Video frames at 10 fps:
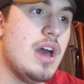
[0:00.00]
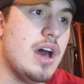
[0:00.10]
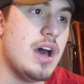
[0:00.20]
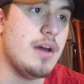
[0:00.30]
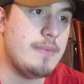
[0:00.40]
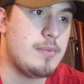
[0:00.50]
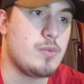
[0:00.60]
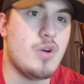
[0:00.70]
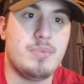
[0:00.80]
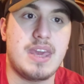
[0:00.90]
Maybe
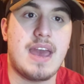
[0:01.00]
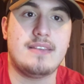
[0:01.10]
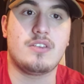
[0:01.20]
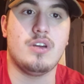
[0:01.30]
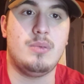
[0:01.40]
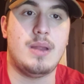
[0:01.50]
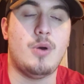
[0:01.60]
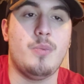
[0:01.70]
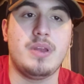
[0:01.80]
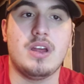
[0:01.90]
won't be as good, but I'm
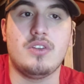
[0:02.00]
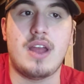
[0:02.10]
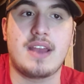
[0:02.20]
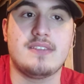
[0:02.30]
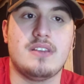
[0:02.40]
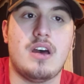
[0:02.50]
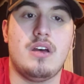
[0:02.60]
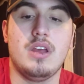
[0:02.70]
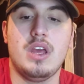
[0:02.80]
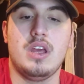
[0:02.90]
hoping under
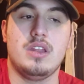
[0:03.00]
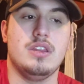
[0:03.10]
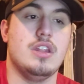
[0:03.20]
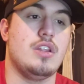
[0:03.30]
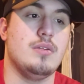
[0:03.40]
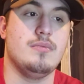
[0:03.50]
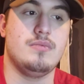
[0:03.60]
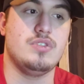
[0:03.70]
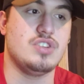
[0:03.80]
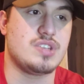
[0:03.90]
Hextall,
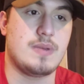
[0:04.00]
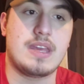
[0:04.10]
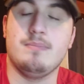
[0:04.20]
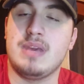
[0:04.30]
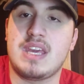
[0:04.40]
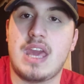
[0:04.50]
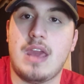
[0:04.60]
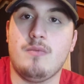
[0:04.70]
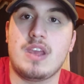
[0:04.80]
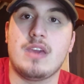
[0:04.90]

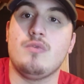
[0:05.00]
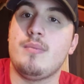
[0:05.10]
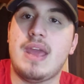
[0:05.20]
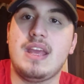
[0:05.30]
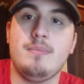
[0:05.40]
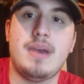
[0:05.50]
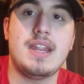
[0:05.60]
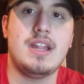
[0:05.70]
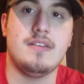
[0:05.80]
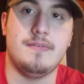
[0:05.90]
we can remain
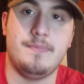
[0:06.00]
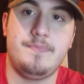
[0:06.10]
competitive.